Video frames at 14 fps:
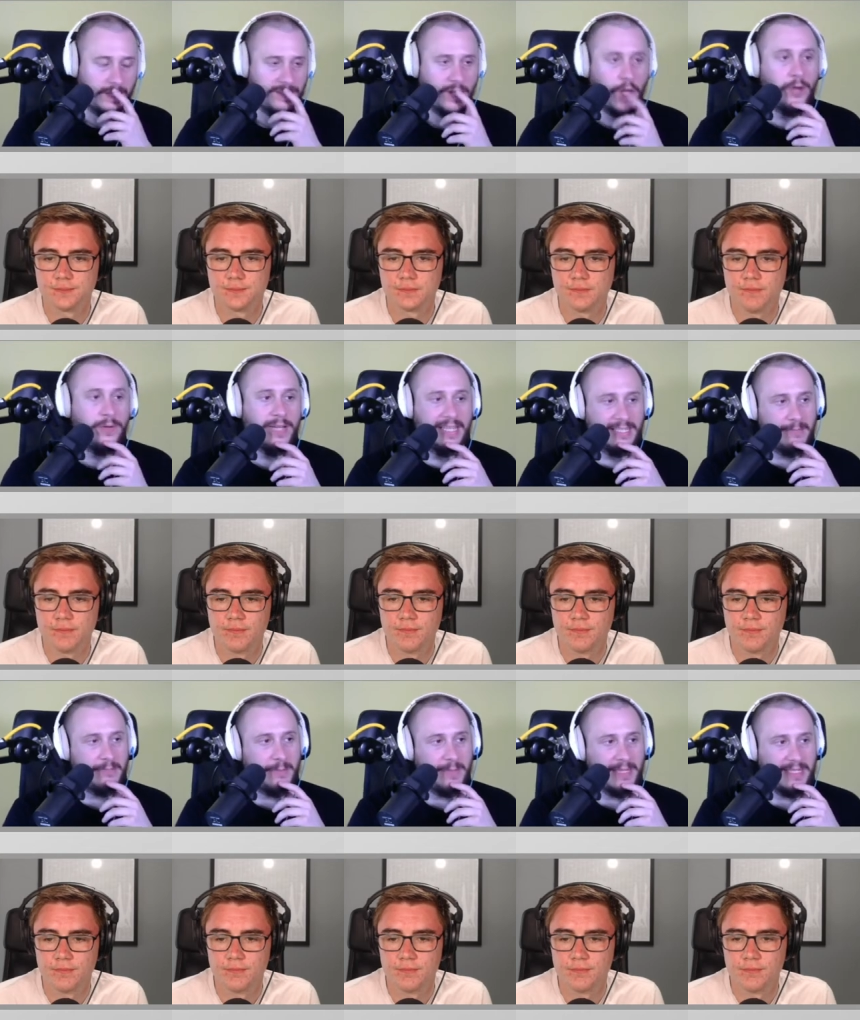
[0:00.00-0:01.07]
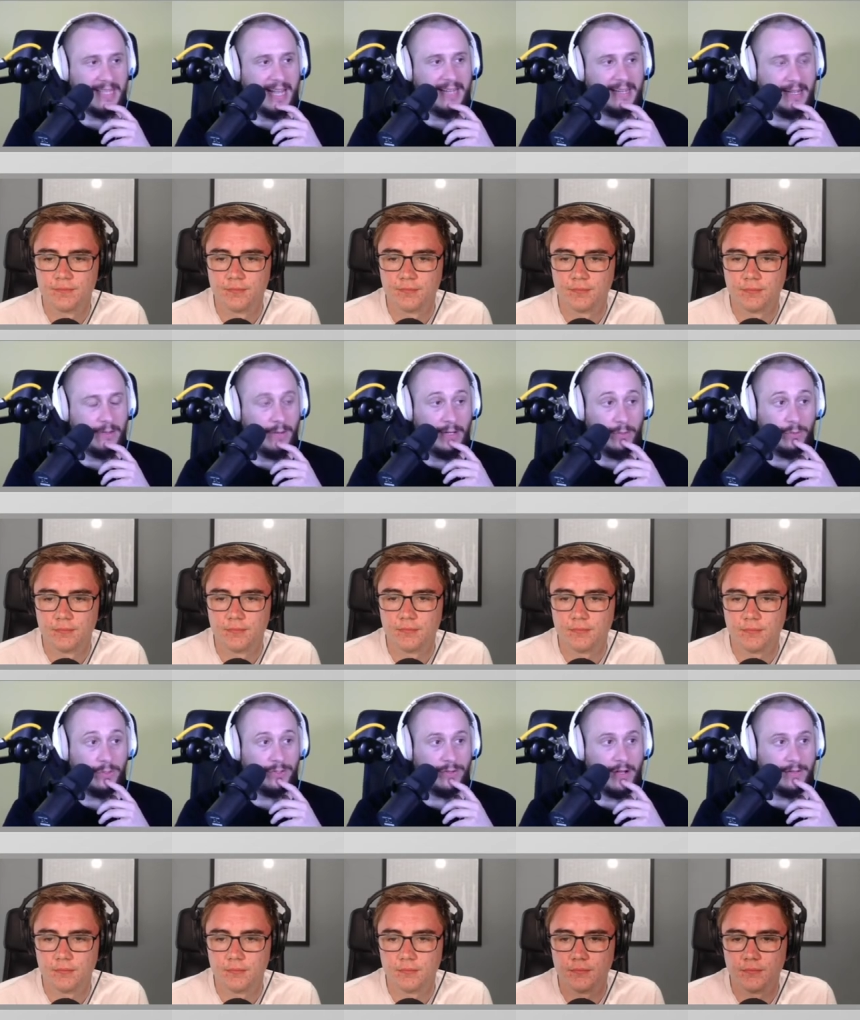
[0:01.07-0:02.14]
Speaker 1: Tony seems to be the standout in all
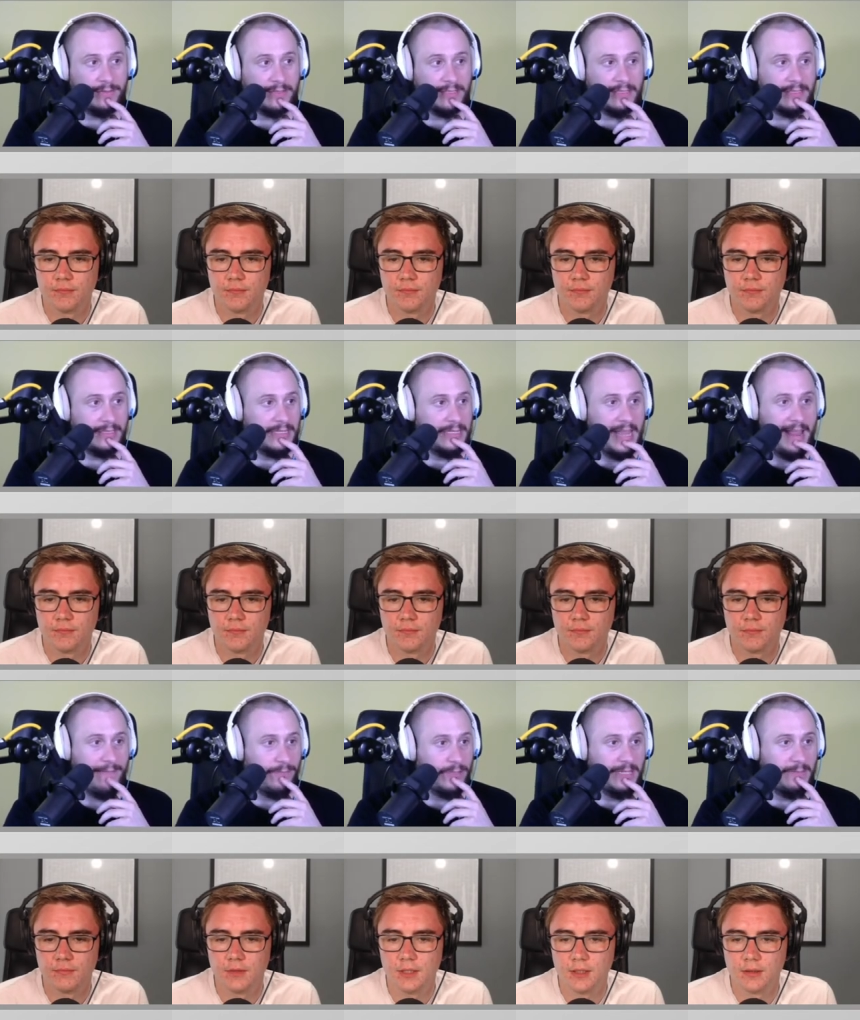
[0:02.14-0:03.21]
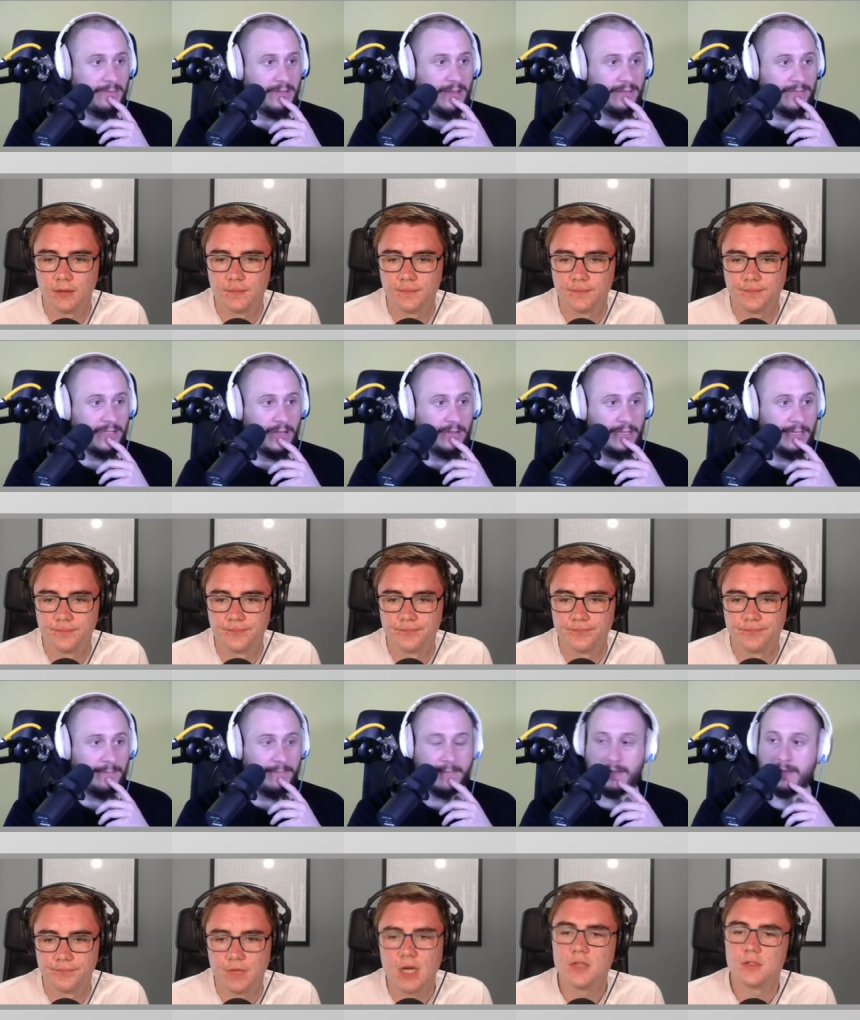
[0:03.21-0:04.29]
the drafts yeah. Everyone seems to have Tony.
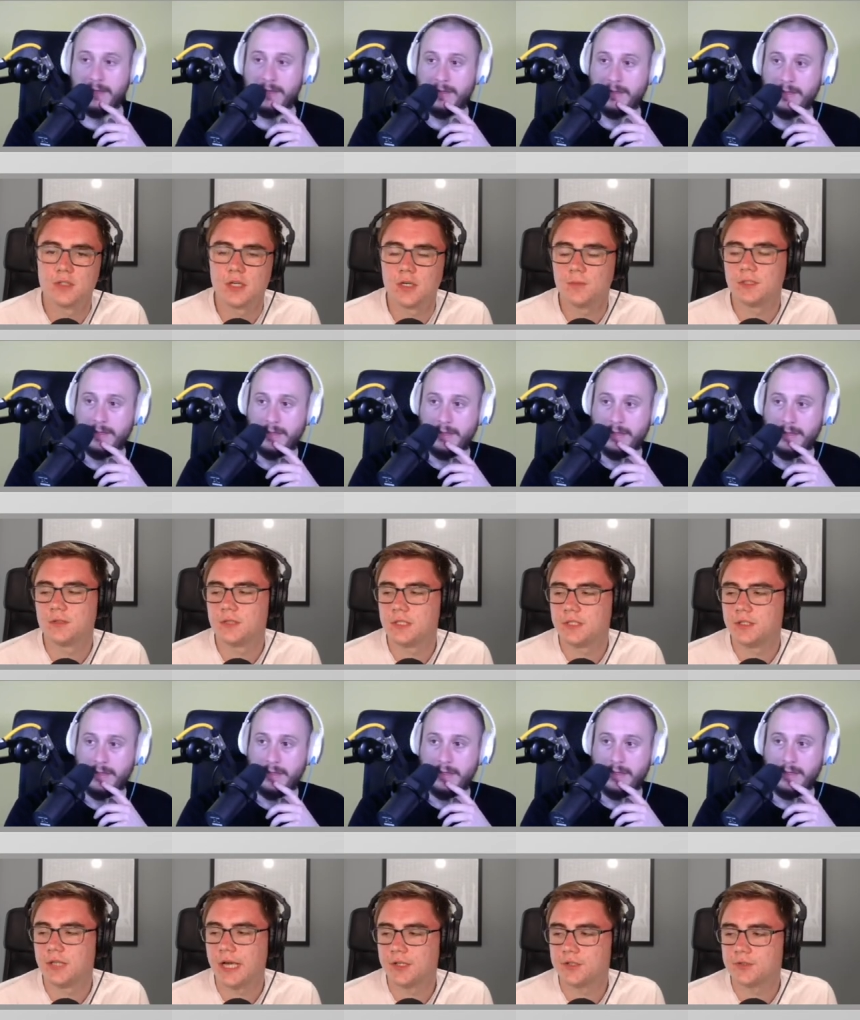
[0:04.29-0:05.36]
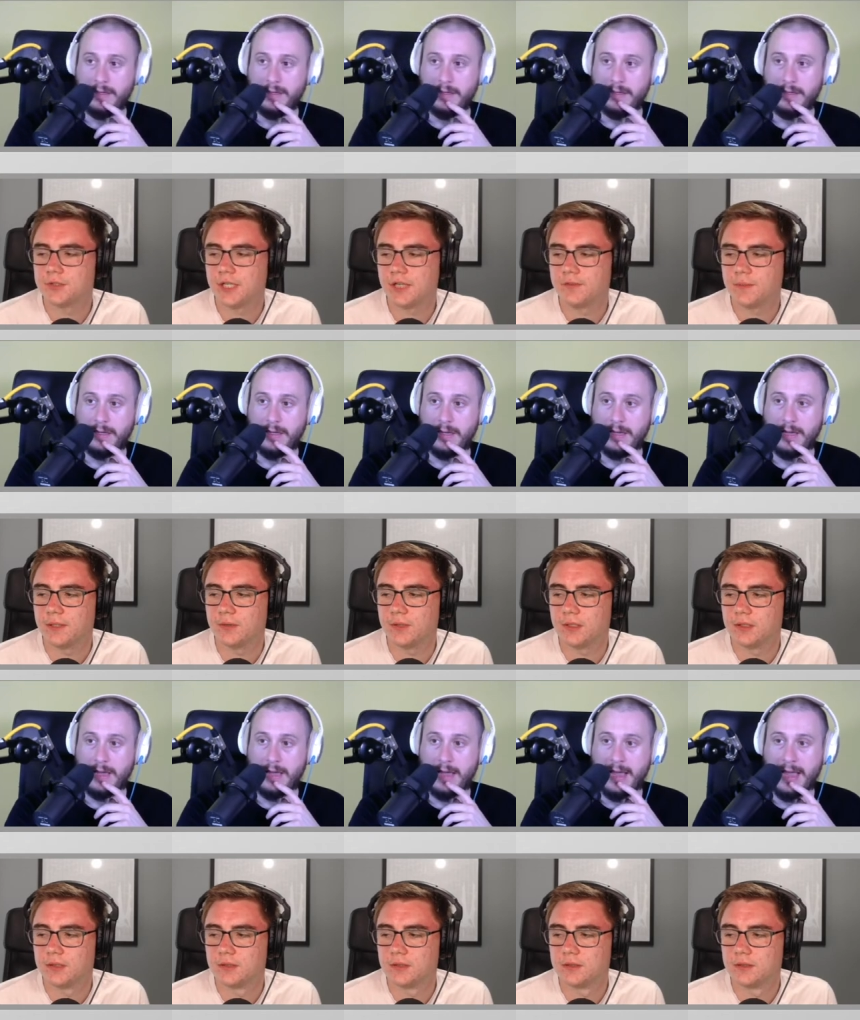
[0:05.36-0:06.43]
Are you starting with Tony in your actual draft, by the way?
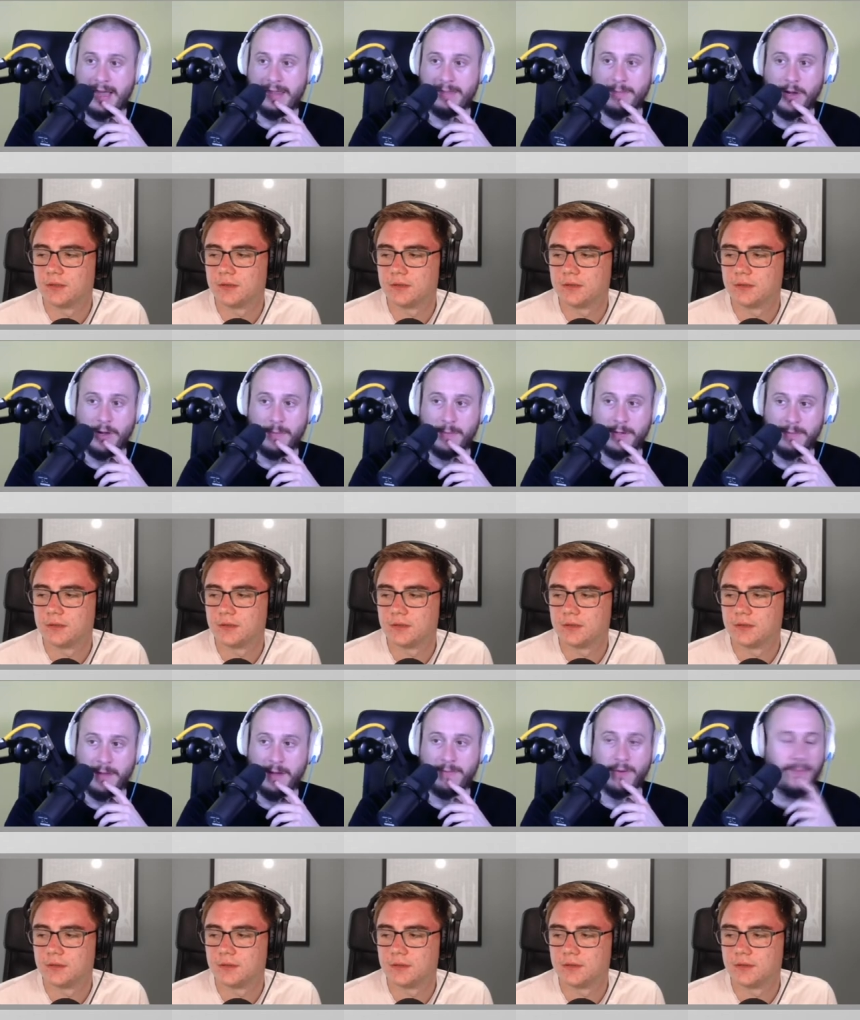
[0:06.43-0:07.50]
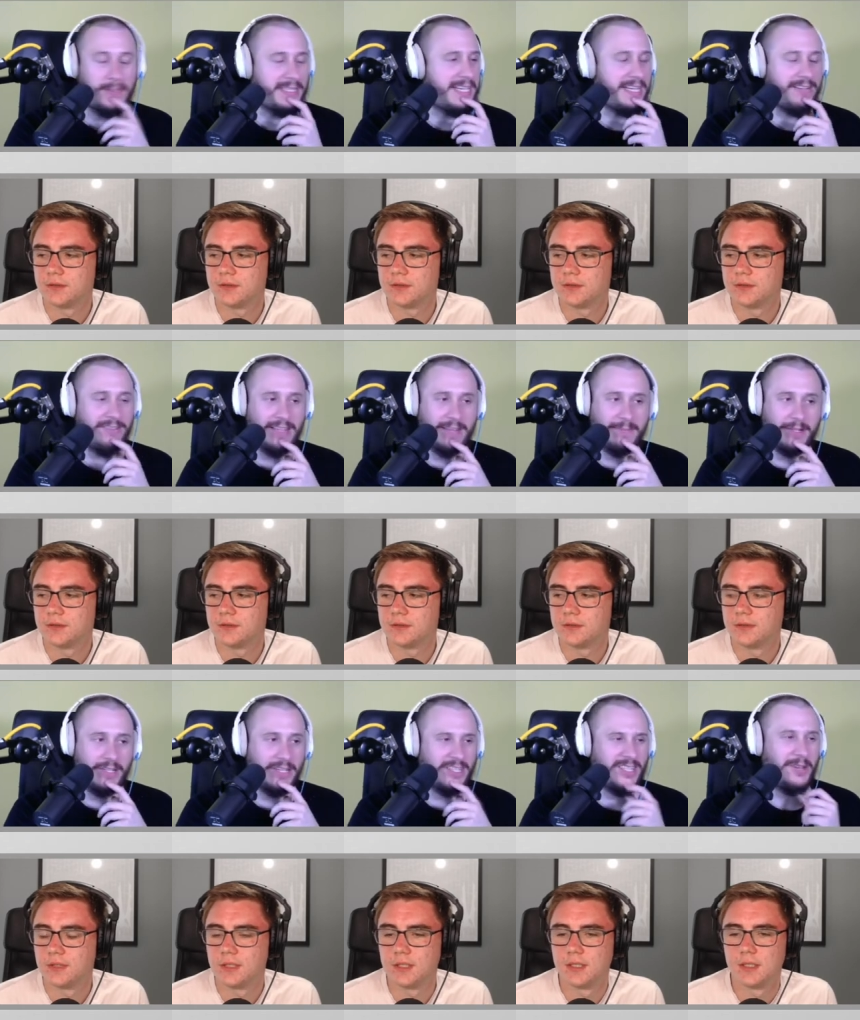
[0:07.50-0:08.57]
At the moment, but I've not been tinkering that
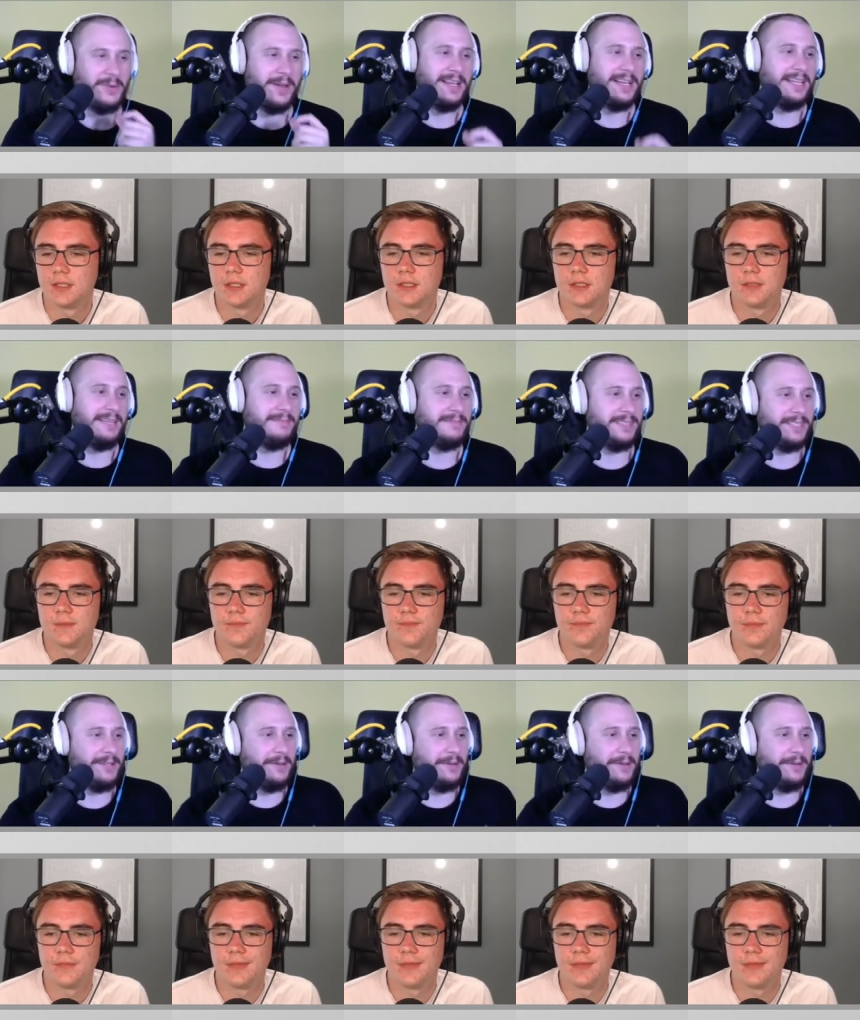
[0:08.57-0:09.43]
much. It's too early. It's